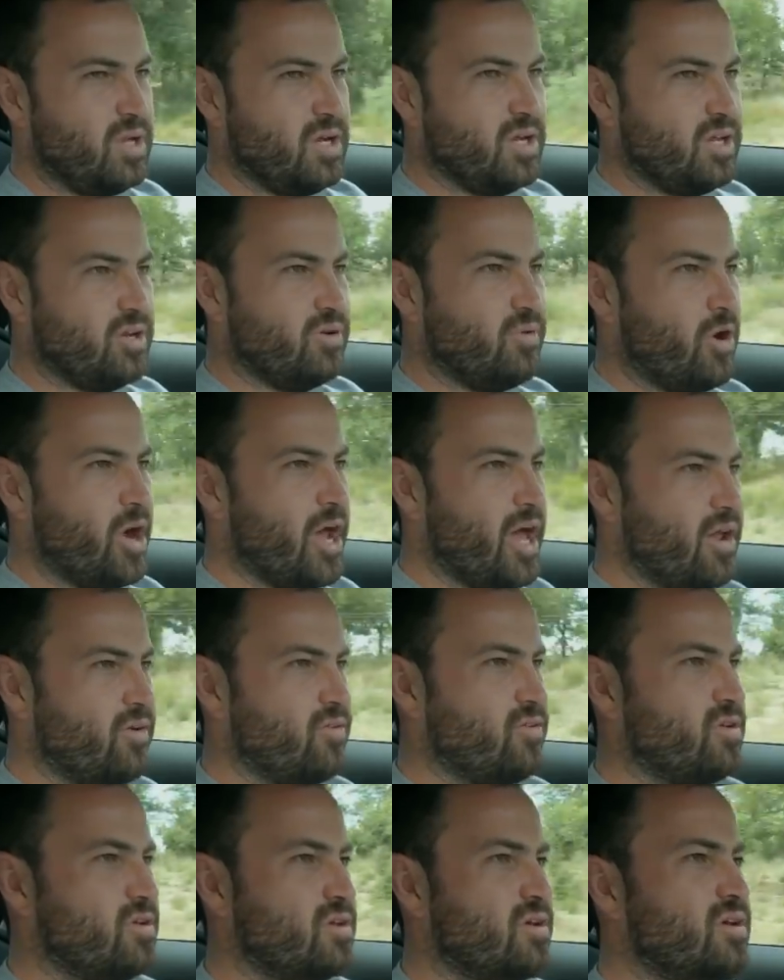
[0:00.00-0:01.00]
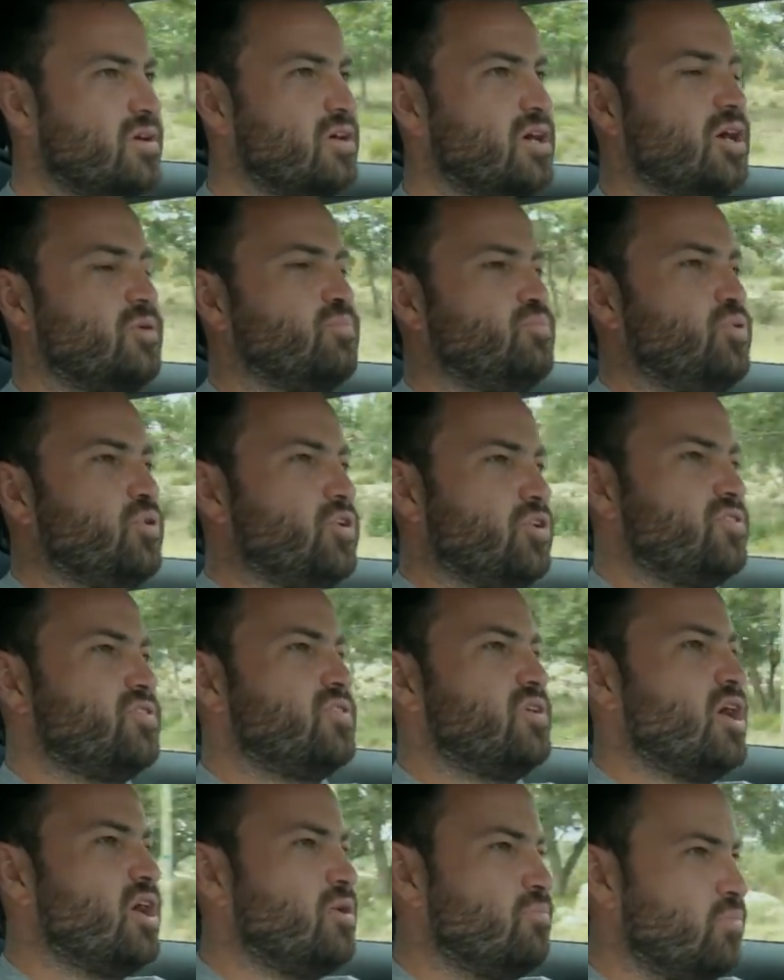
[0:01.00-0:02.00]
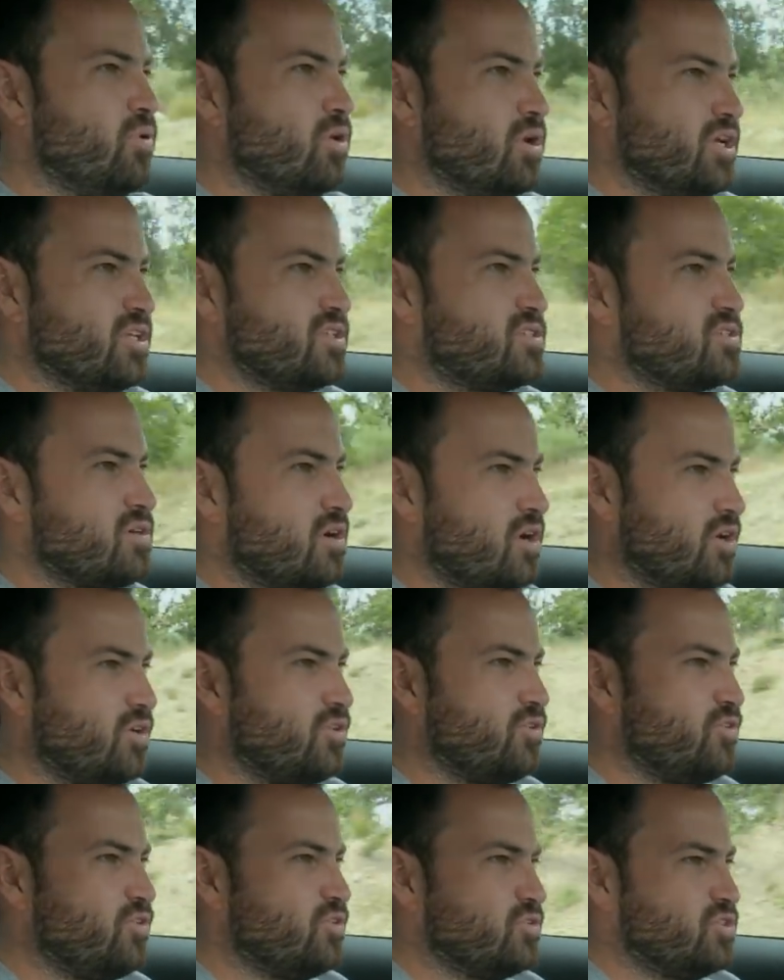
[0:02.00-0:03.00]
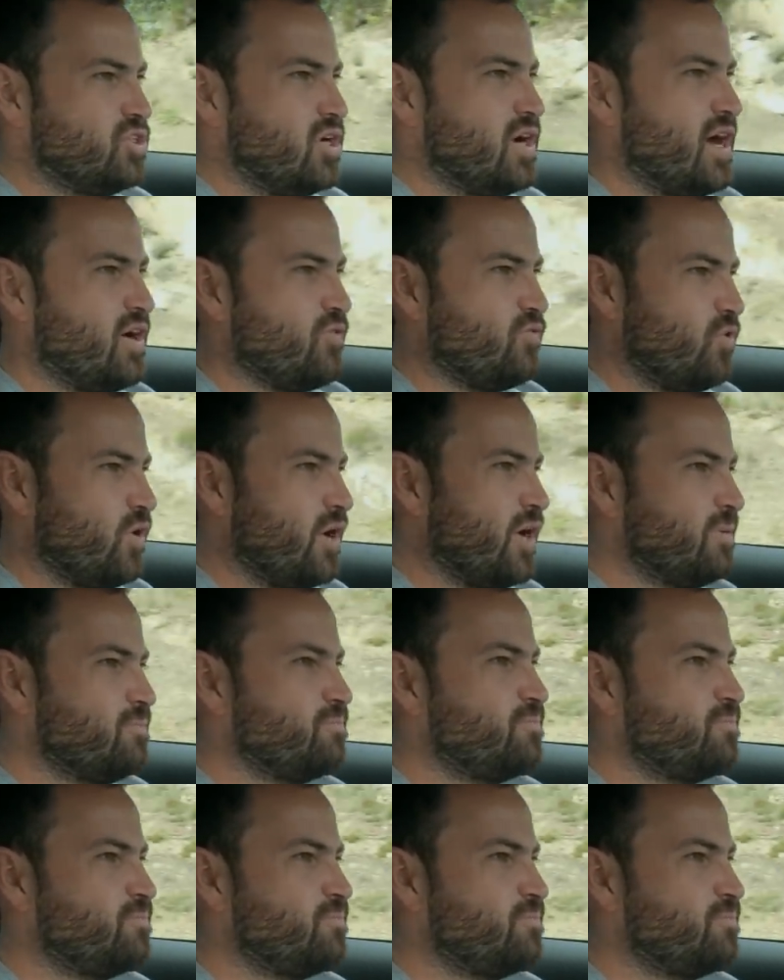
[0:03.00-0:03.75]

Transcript: million and put a Bullitt on your driveway?